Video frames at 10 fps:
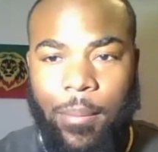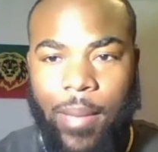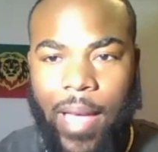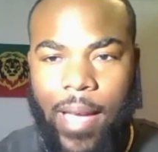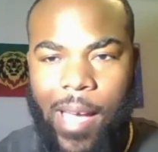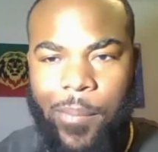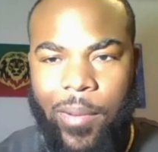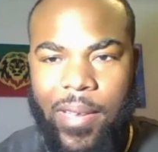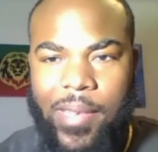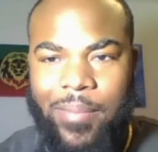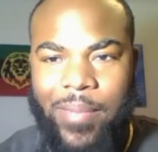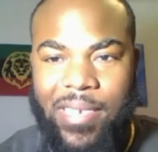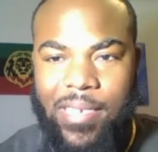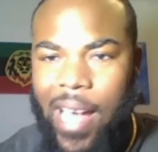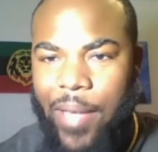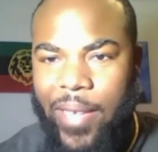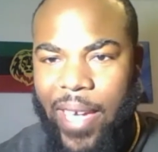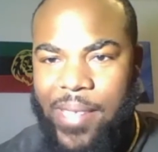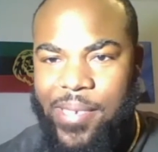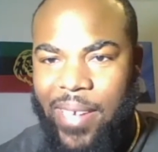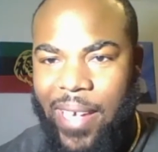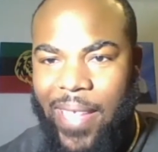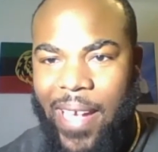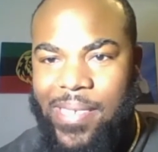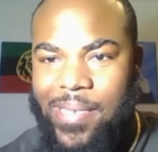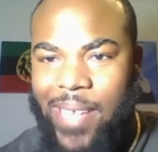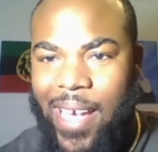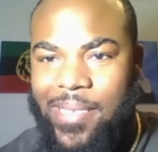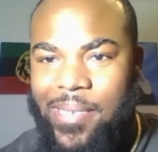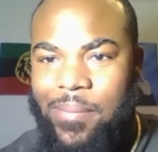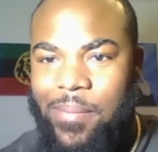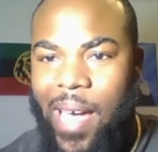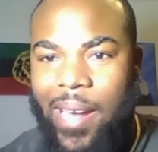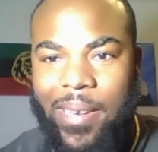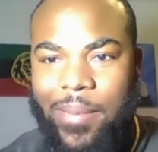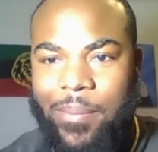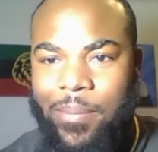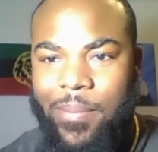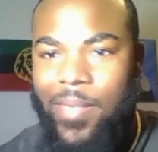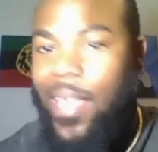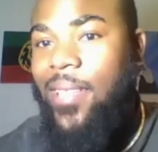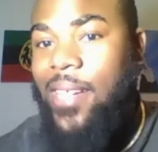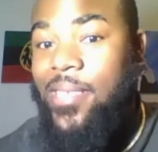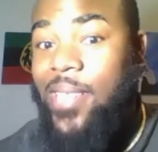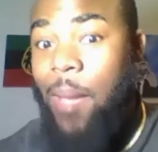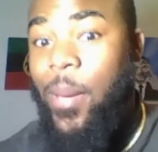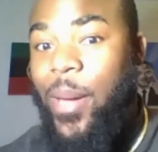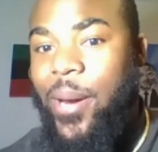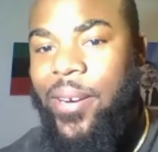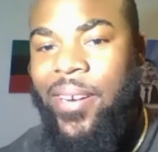Black capitalism is not the answer. Like that's not a thing. That's not better.